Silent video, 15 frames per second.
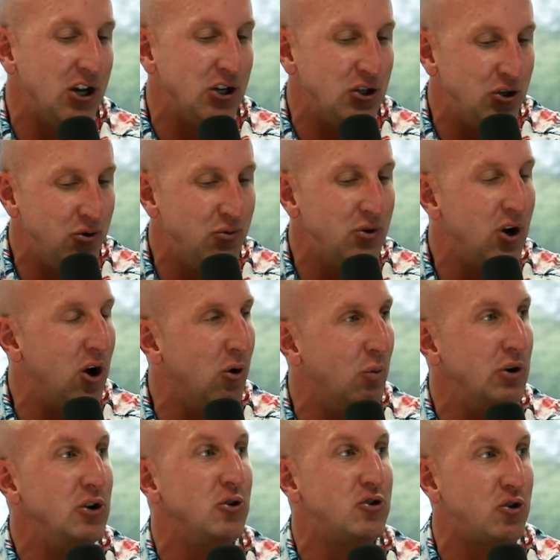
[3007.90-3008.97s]
You know
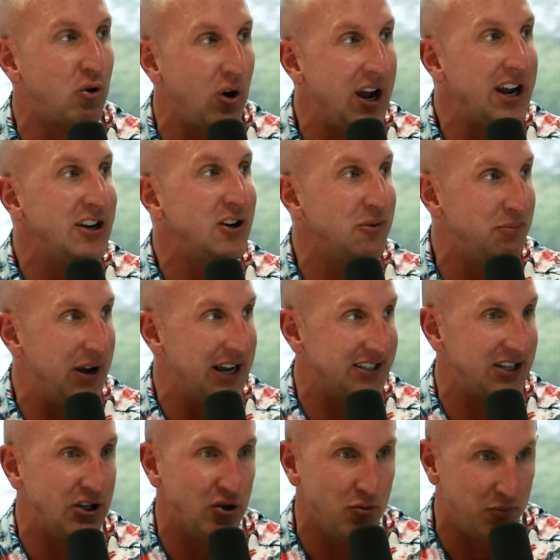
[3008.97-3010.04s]
when you're trying your
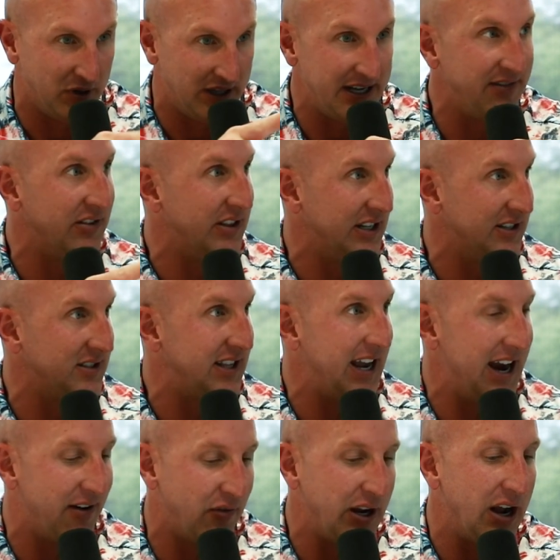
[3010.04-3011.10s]
best and you believe in this, that
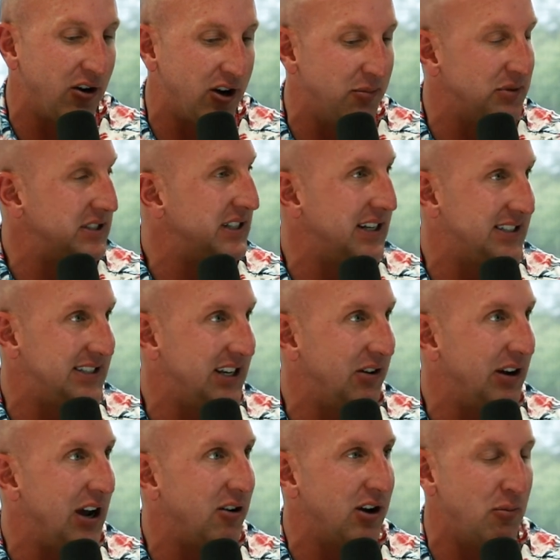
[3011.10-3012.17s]
every outcome is the
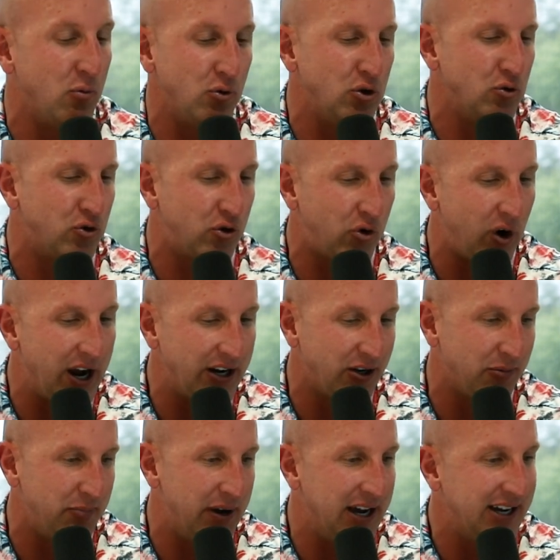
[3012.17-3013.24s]
necessary outcome. When you try
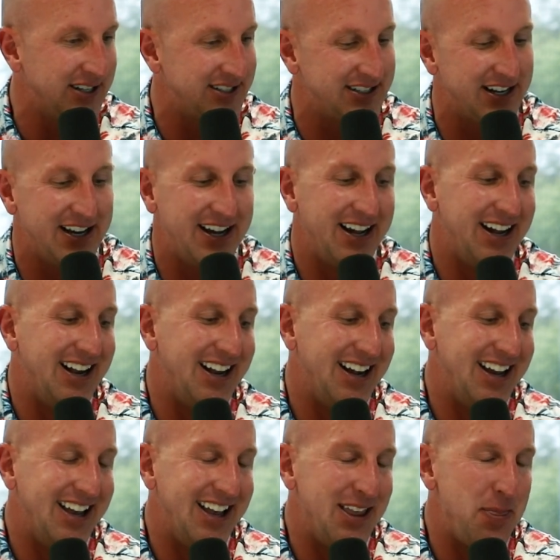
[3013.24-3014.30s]
your best,
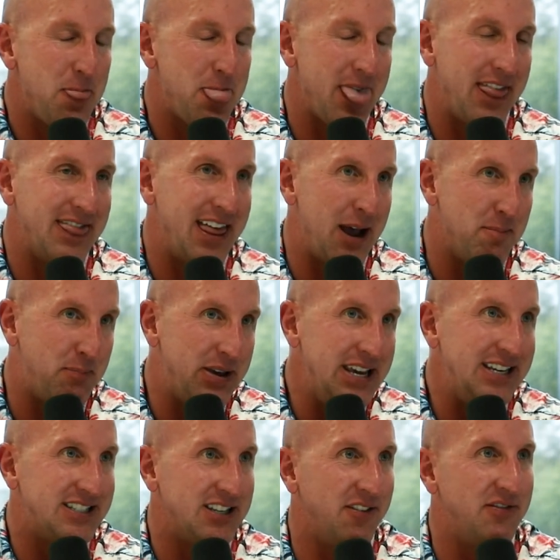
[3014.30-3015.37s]
that
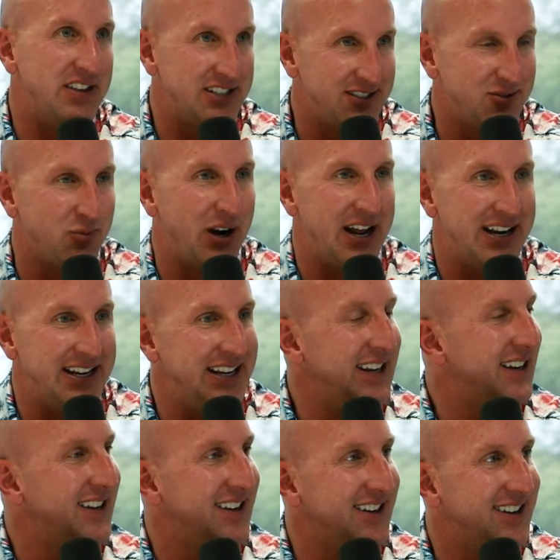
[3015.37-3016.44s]
piece of this is what I
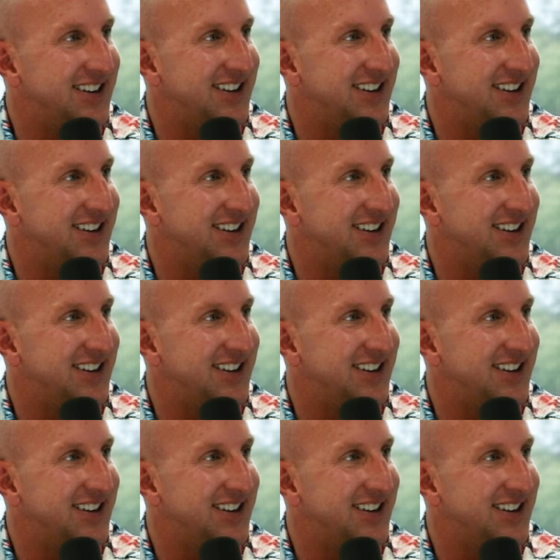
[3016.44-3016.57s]
need,